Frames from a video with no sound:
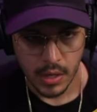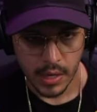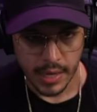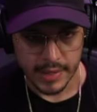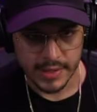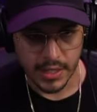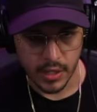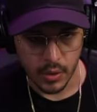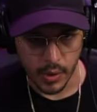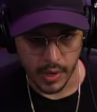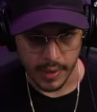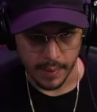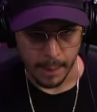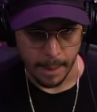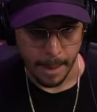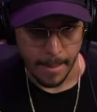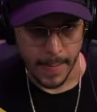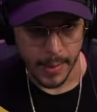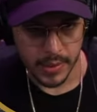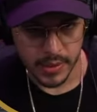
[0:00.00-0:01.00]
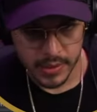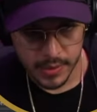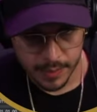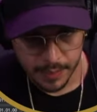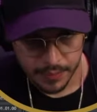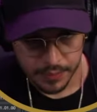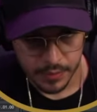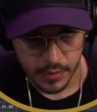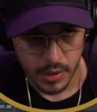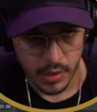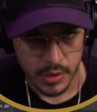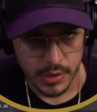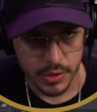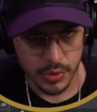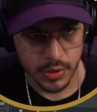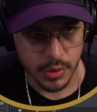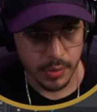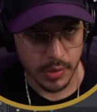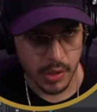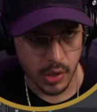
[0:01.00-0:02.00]
I'll tell you what. Let's do
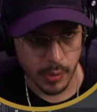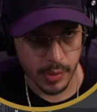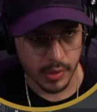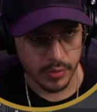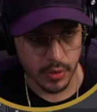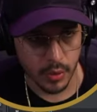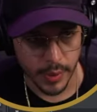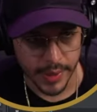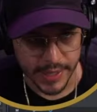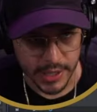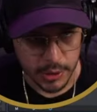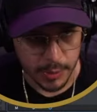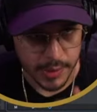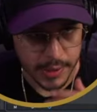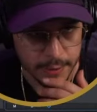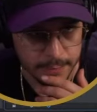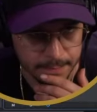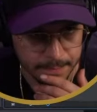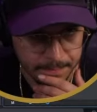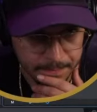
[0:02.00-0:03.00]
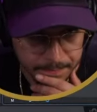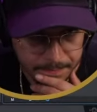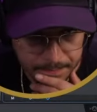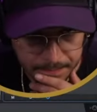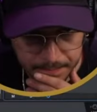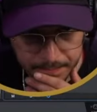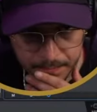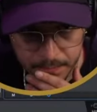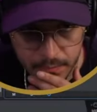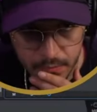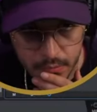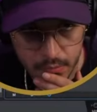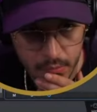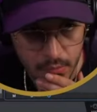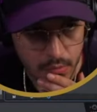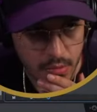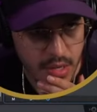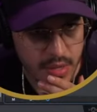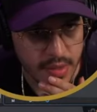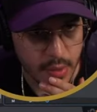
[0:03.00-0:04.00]
a little bit of arrangement,
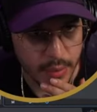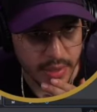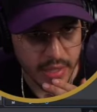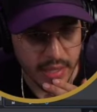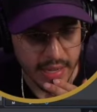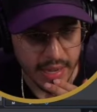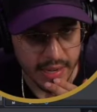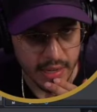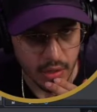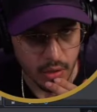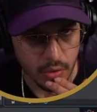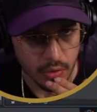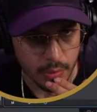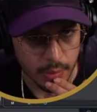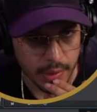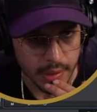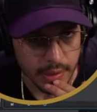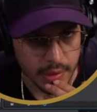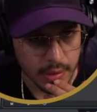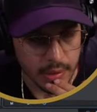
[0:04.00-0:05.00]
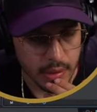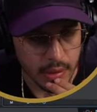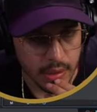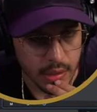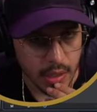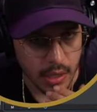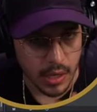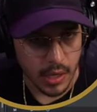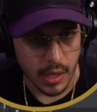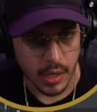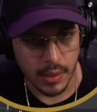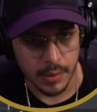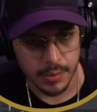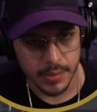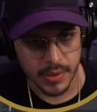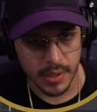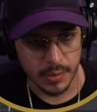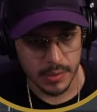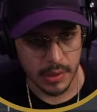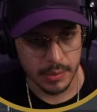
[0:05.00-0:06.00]
and then we can kind of go from there.
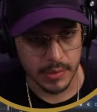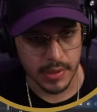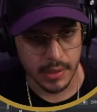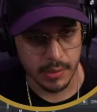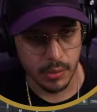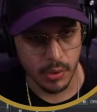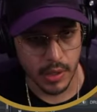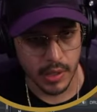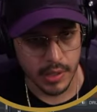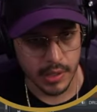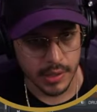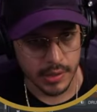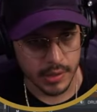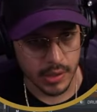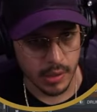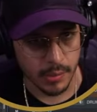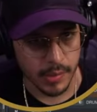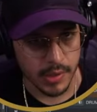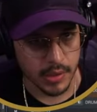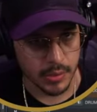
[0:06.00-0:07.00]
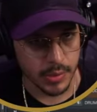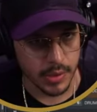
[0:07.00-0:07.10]
Sometimes like more ideas come as